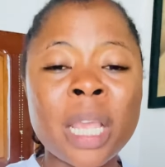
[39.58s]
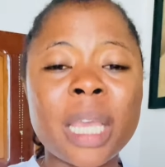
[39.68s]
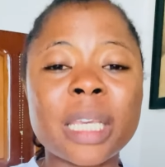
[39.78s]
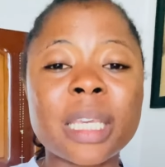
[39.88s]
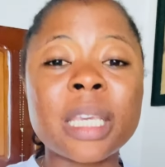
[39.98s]

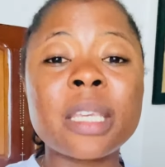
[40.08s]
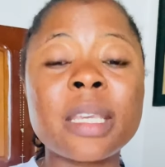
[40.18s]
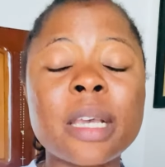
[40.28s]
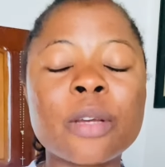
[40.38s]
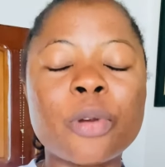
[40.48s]
A king
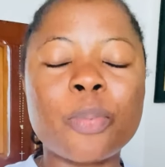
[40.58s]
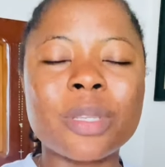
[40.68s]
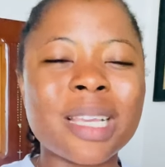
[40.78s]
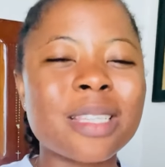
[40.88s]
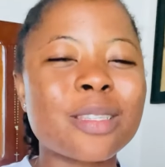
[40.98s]
here
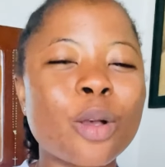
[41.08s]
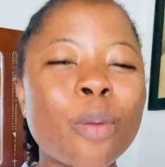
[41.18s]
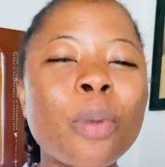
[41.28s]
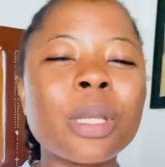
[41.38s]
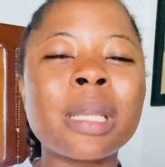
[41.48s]
represents
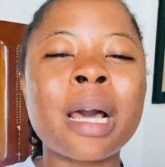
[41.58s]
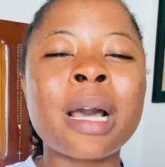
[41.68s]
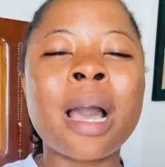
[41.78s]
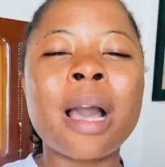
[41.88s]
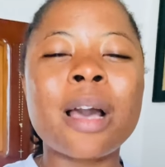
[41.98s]
somebody that
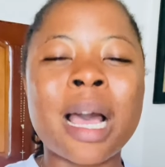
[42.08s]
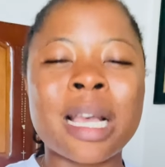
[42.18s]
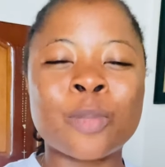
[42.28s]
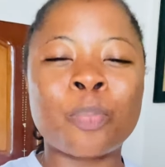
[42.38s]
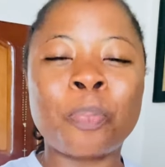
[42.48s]

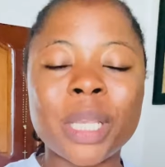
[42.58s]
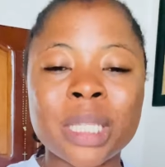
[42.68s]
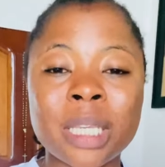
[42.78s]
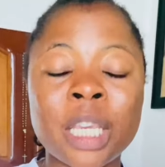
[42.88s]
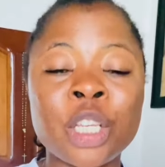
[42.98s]
has
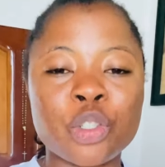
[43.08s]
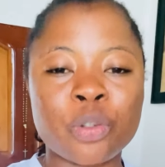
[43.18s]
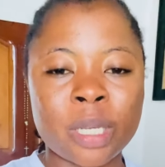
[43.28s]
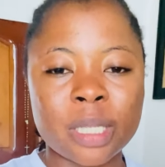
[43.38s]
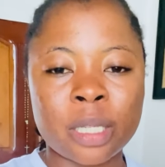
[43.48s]
piqued
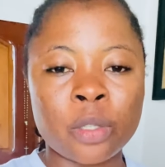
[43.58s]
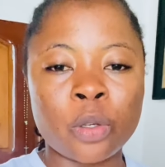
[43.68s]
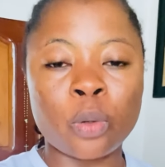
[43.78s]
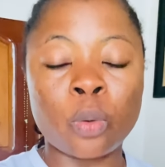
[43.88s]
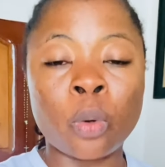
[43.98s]
interest in
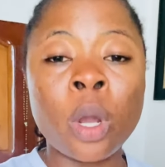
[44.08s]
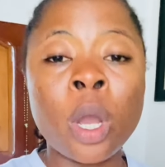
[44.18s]
you.